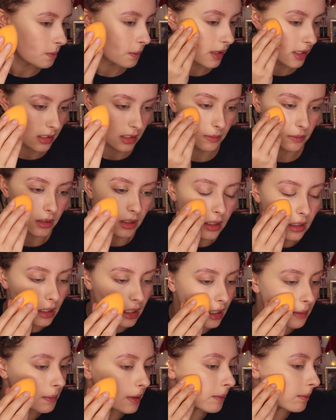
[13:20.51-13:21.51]
but it's something to
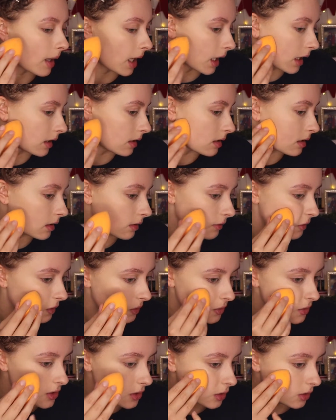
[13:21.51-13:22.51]
keep in mind if
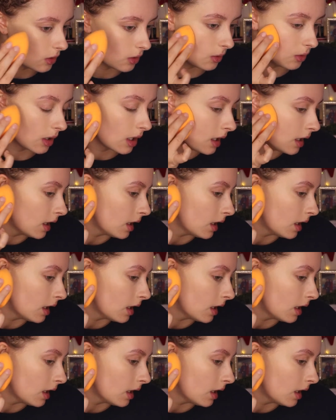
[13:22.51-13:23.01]
you do